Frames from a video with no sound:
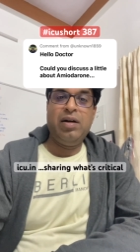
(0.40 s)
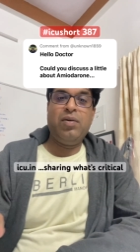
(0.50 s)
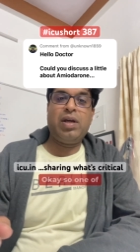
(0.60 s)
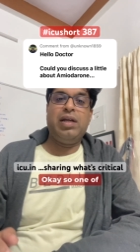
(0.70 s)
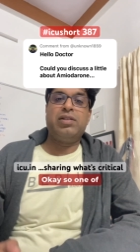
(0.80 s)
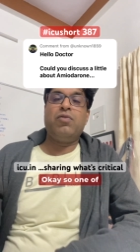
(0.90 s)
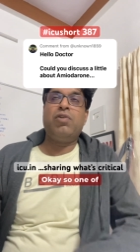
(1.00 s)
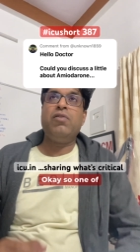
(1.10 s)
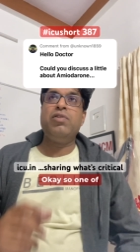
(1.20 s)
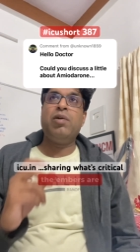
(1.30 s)
Okay, so
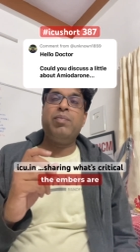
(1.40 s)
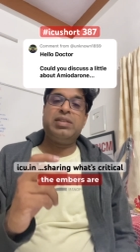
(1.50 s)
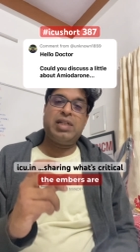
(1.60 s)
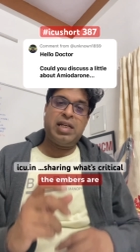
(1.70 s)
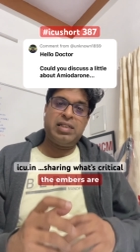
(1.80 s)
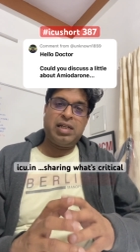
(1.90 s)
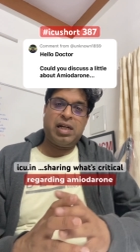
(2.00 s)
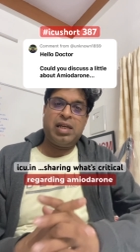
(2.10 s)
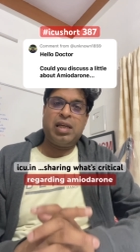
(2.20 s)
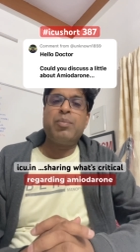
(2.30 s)
one of the embers asked
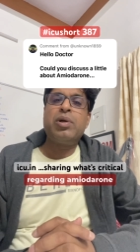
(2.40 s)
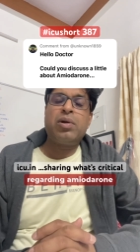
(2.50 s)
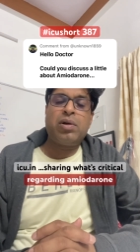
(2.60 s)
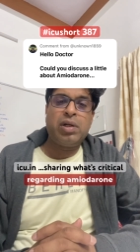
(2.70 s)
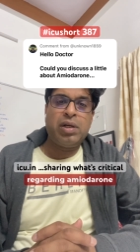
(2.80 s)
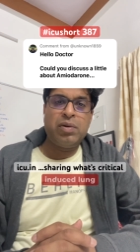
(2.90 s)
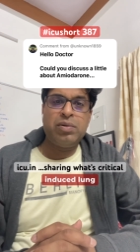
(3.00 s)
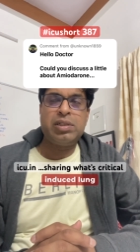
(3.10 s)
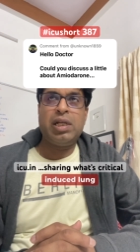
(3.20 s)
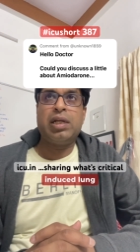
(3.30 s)
regarding
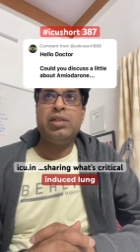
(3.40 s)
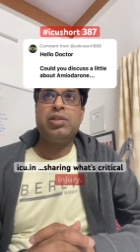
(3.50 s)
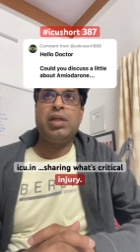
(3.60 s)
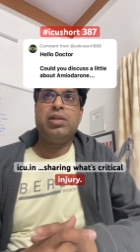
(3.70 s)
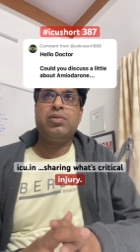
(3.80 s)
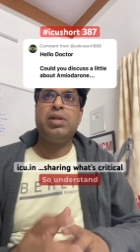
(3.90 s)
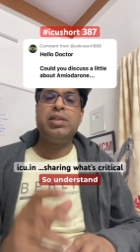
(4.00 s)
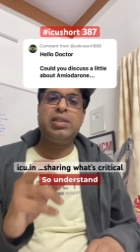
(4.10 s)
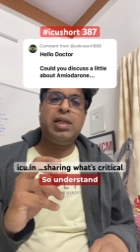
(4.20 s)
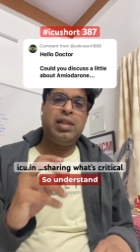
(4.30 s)
amiodarone-induced lung injury. So
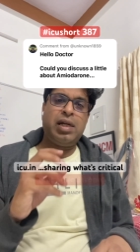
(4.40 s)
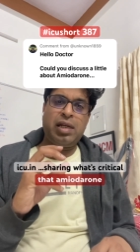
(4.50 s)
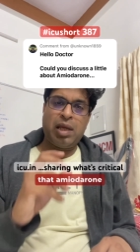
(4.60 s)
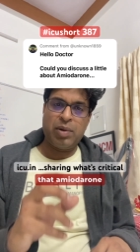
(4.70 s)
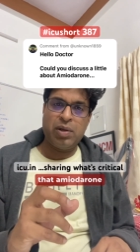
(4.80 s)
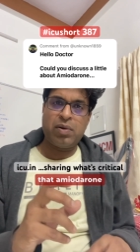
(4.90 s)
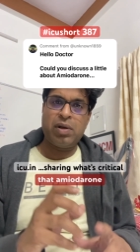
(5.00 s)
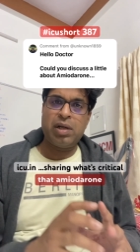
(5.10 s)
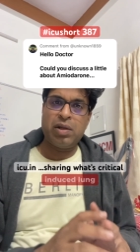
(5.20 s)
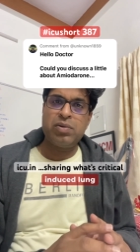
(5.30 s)
understand that
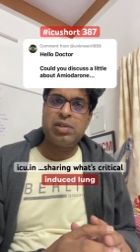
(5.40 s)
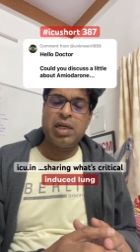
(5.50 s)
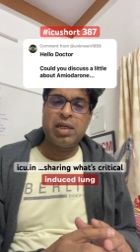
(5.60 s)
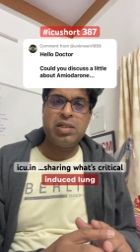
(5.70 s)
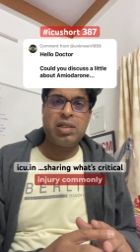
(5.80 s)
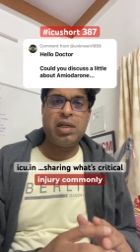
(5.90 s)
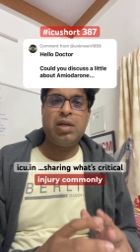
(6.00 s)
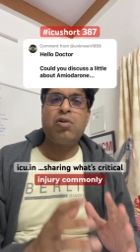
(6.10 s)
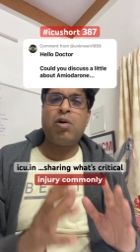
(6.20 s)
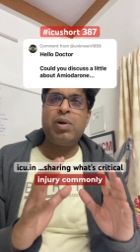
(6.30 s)
amiodarone-induced lung
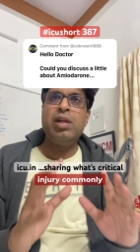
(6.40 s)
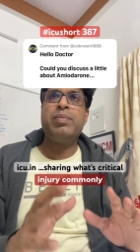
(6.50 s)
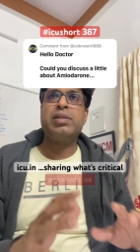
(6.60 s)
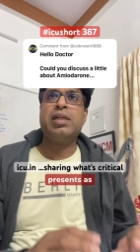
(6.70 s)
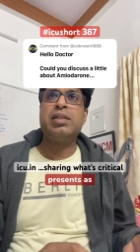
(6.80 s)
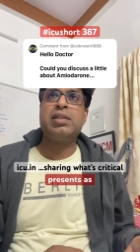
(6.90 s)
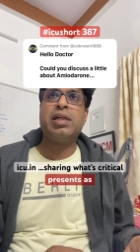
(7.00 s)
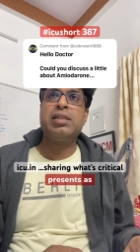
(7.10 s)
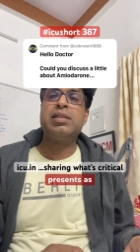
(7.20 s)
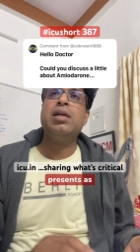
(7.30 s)
injury commonly presents
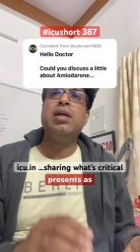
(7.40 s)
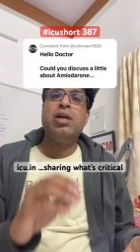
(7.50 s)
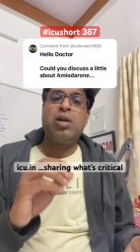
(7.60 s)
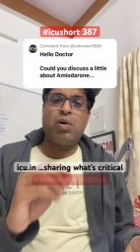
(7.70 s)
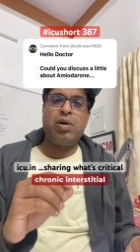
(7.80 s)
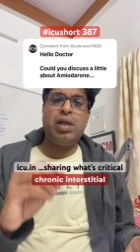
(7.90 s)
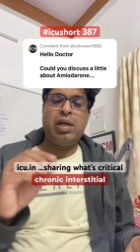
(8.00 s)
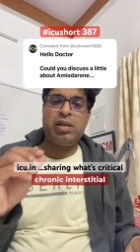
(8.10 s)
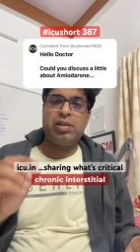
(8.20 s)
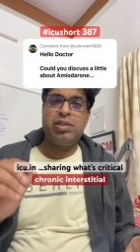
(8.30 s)
as
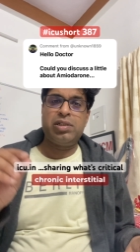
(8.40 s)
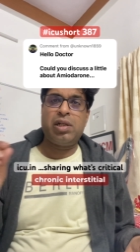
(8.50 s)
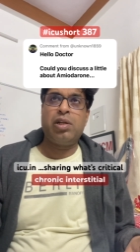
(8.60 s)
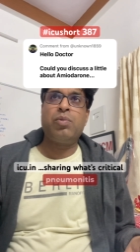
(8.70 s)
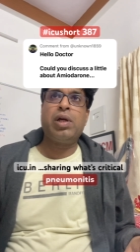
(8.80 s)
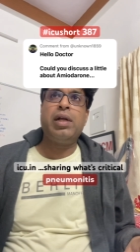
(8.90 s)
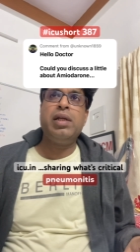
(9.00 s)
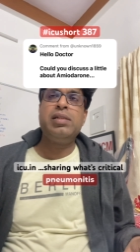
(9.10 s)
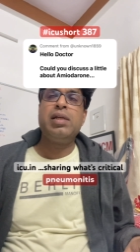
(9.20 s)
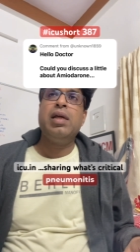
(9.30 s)
chronic interstitial
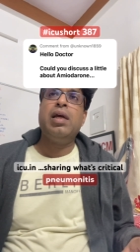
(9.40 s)
pneumonitis,